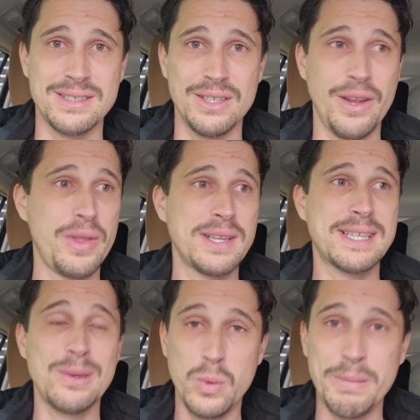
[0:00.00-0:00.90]
You know, this
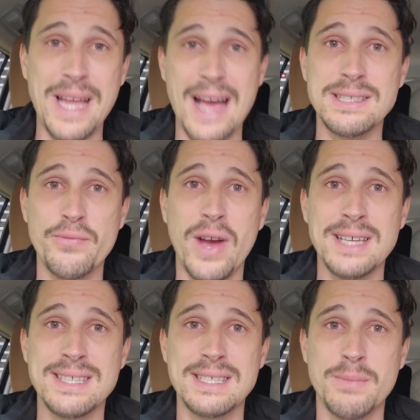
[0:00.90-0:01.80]
thing would be as
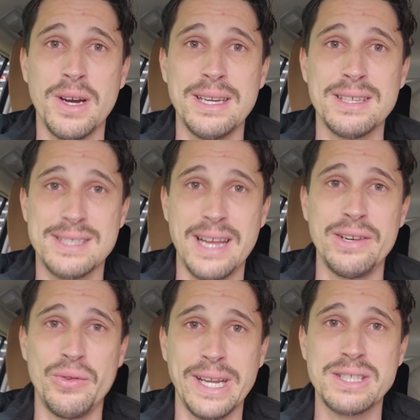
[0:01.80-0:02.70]
fast as my
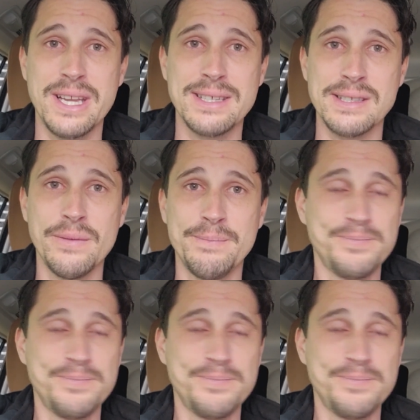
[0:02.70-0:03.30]
standard range Tesla.